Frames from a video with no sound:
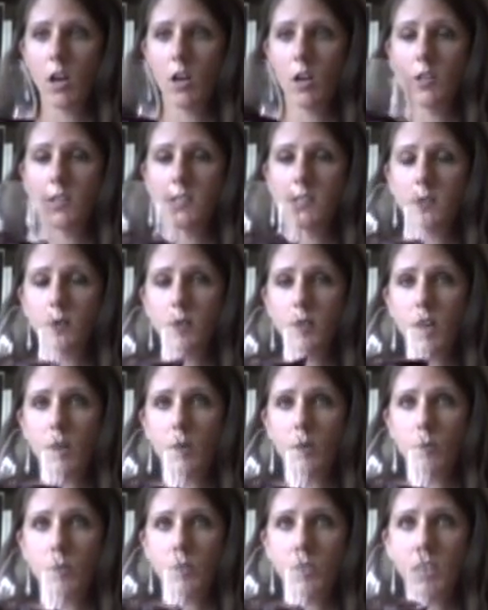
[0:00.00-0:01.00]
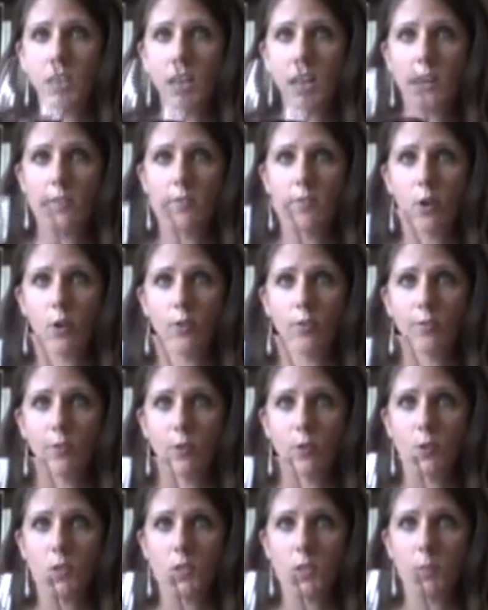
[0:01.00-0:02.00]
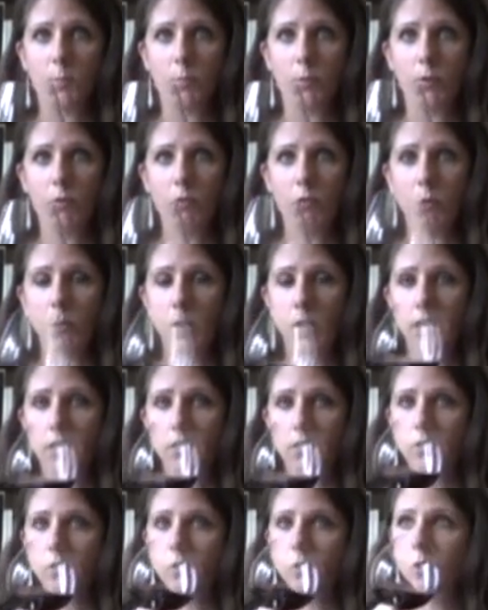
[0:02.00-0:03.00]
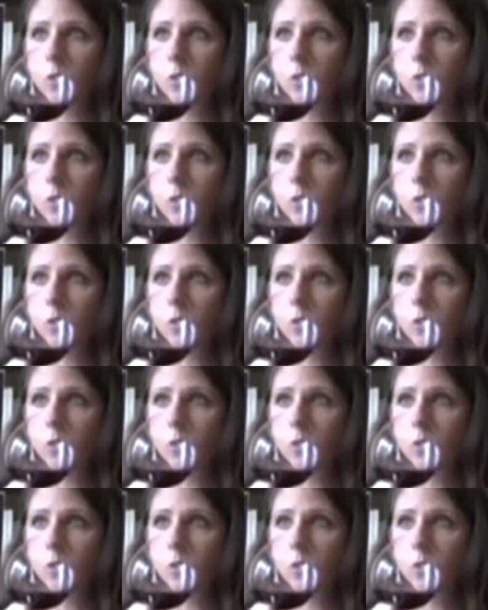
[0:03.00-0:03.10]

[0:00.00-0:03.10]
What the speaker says: Alright, so now we can have our first sip of the wine.